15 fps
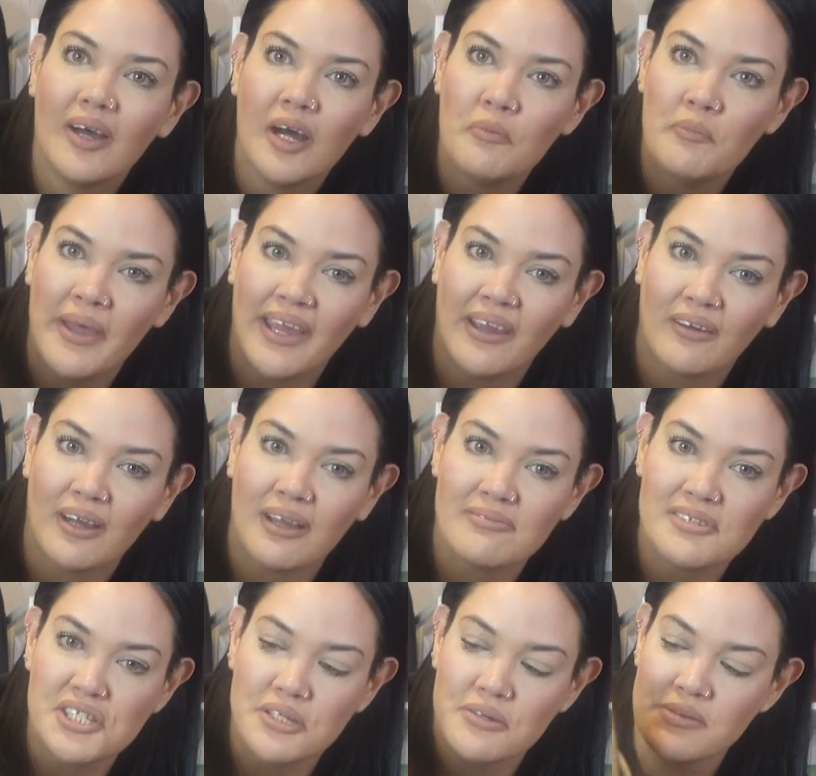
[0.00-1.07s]
a pair of
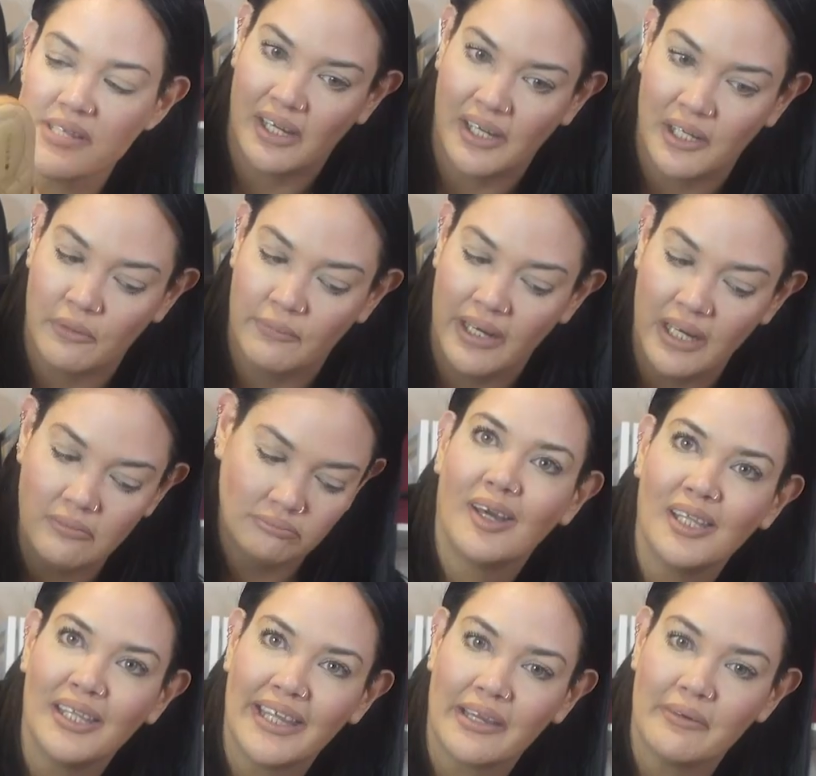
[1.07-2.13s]
shoes, underwear,
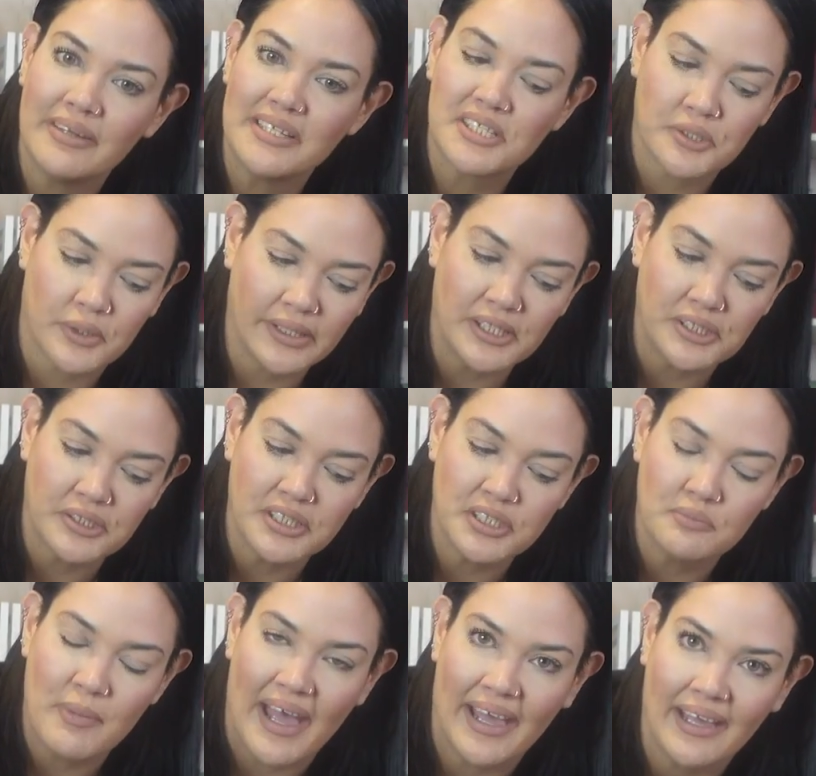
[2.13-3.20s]
a liquids
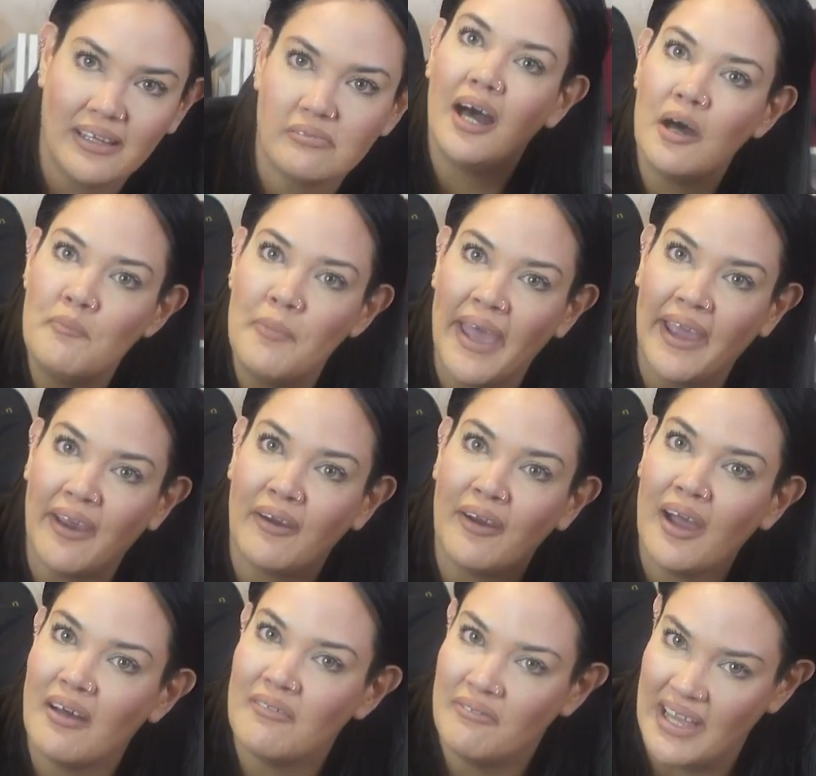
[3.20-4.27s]
toiletries bag, a
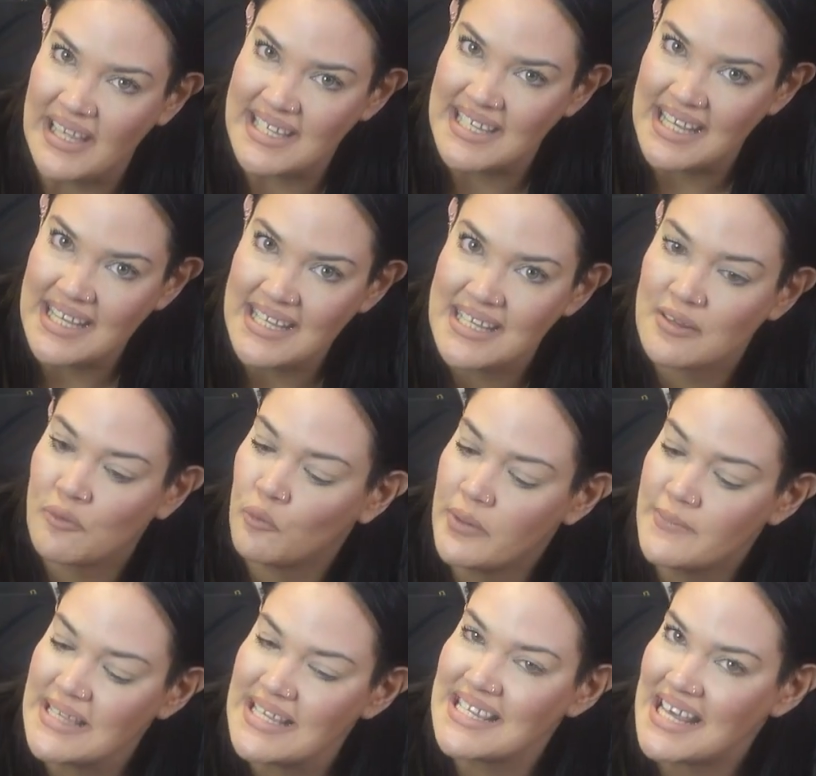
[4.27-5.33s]
pair of vesties,
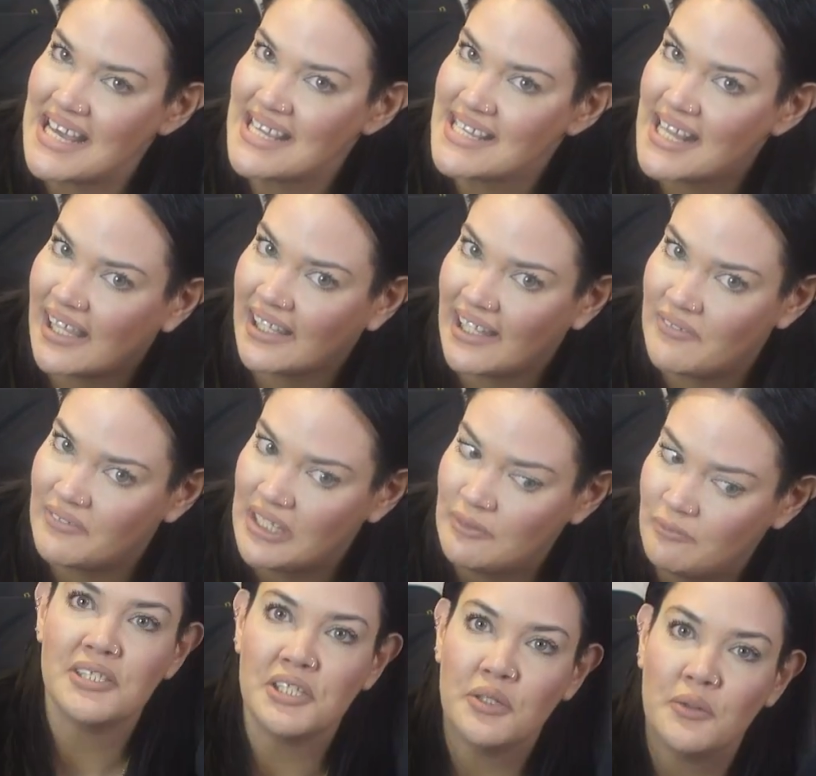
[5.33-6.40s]
women's size
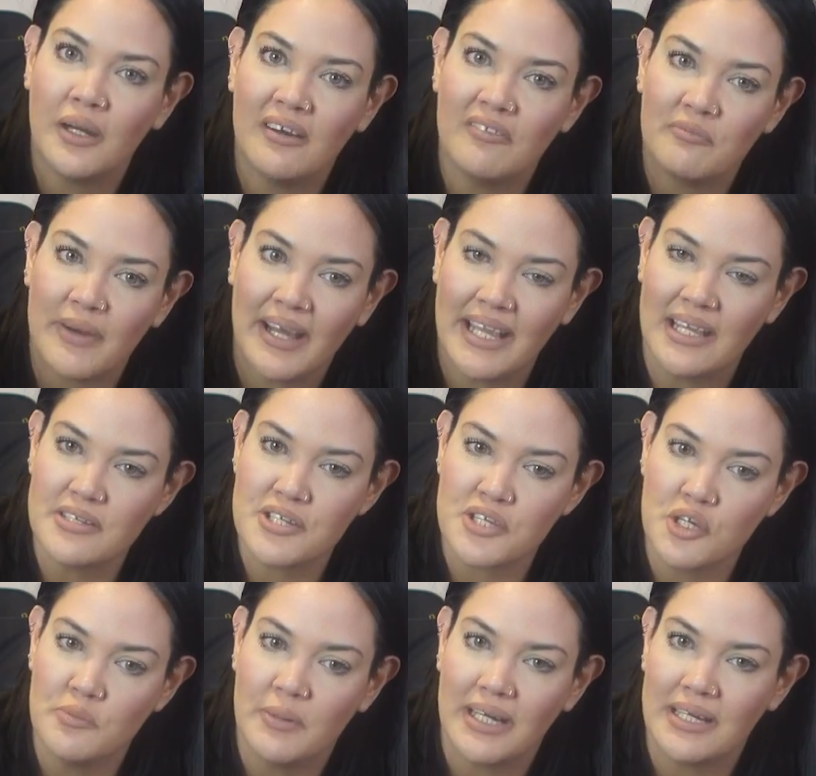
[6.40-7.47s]
11, 2 of my
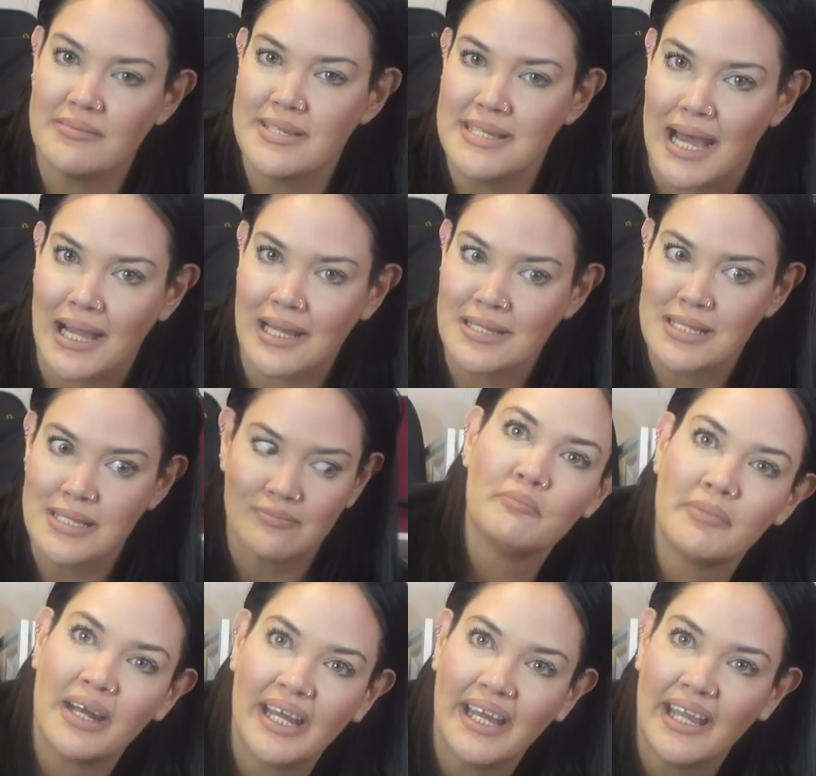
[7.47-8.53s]
scuba socks,
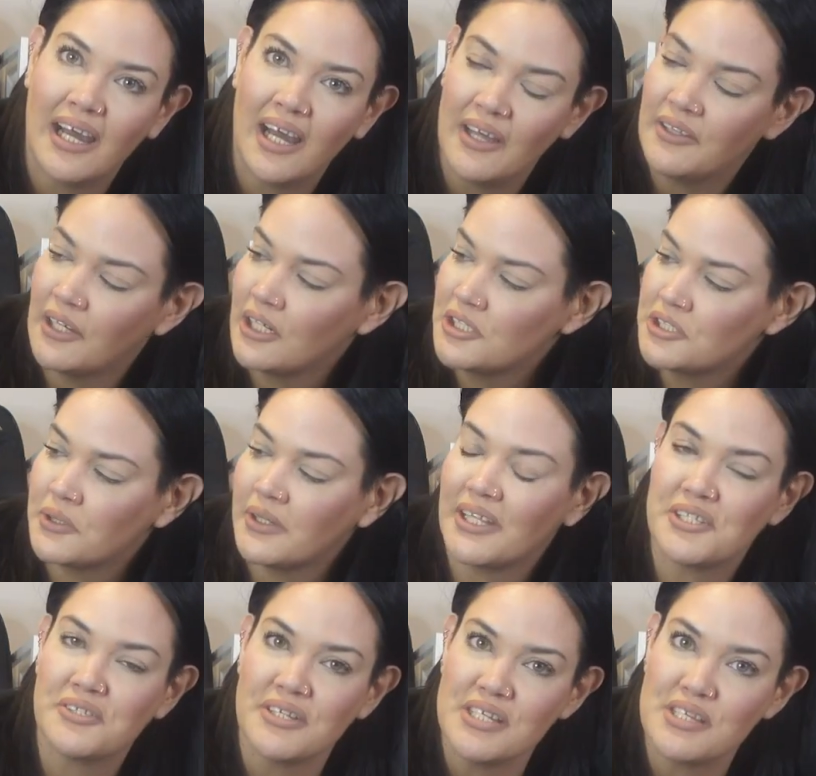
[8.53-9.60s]
my other
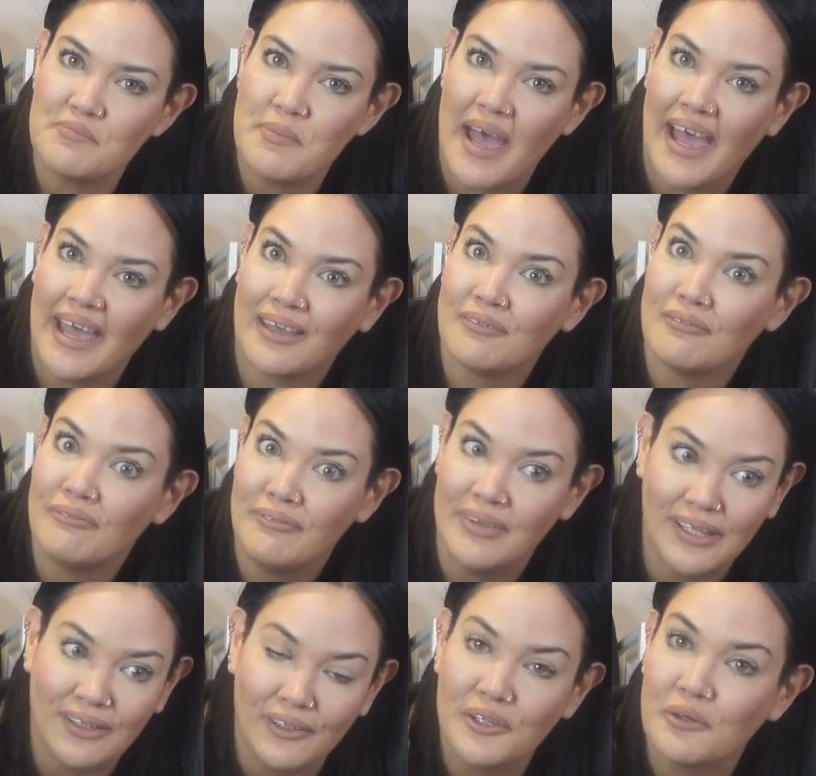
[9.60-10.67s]
toiletries bag
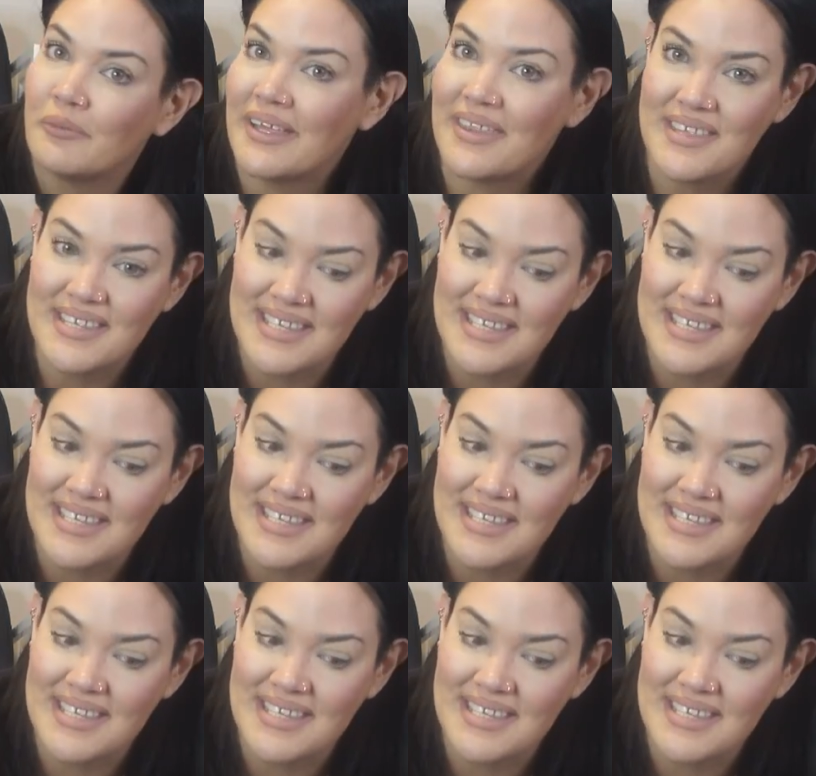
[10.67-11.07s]
filled with